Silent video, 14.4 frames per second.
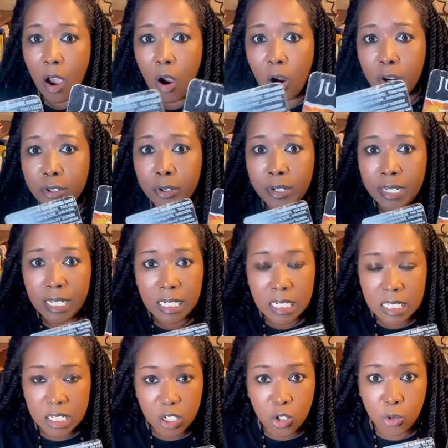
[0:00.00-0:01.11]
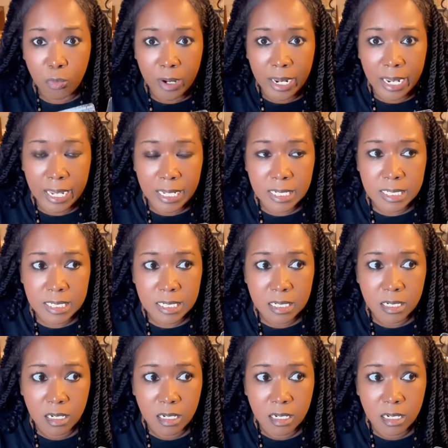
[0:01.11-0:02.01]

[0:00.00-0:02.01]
or you're needing to correct.